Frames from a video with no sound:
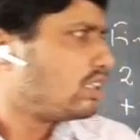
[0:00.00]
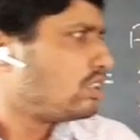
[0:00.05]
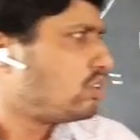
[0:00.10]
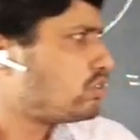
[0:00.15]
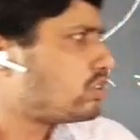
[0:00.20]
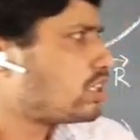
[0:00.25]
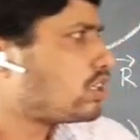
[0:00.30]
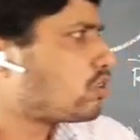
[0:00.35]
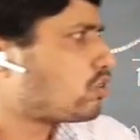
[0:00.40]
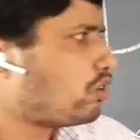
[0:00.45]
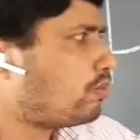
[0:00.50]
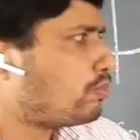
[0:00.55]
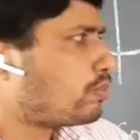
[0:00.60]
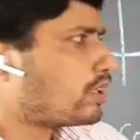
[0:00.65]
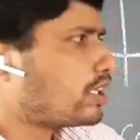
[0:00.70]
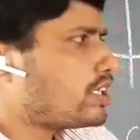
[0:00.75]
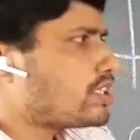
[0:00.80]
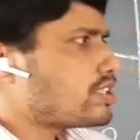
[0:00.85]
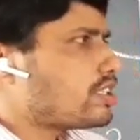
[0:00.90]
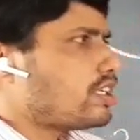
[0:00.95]
using
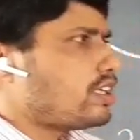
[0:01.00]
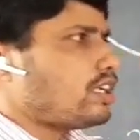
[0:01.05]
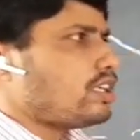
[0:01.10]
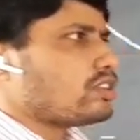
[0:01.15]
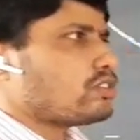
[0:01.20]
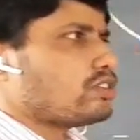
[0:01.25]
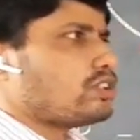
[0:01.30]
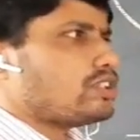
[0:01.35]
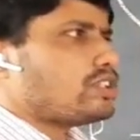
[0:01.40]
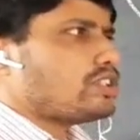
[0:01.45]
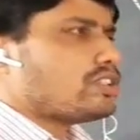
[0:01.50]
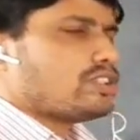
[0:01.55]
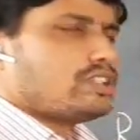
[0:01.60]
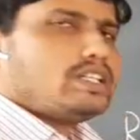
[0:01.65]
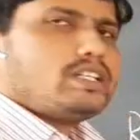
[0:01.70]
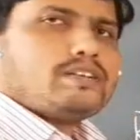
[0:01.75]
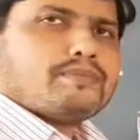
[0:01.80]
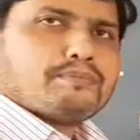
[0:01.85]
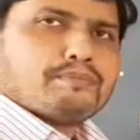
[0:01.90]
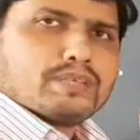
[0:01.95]
components. So this is
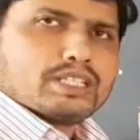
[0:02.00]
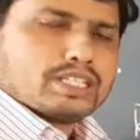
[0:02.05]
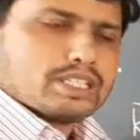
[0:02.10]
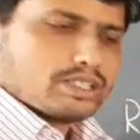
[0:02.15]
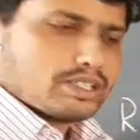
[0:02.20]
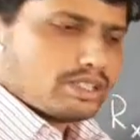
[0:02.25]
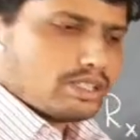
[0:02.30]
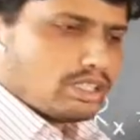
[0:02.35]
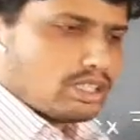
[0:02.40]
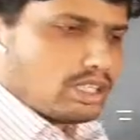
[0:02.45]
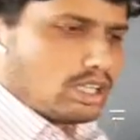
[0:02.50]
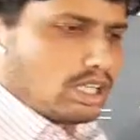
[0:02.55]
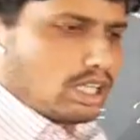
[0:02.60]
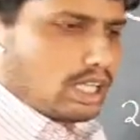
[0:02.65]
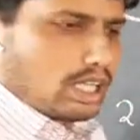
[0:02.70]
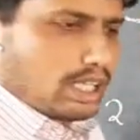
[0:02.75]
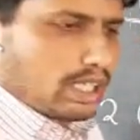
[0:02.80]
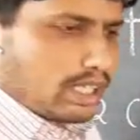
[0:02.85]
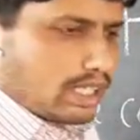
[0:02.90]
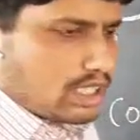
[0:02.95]
the method.
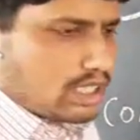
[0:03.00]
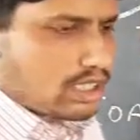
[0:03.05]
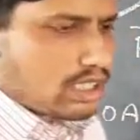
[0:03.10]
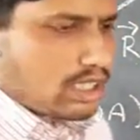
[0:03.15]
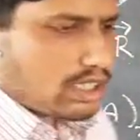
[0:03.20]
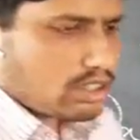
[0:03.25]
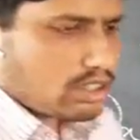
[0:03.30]
Next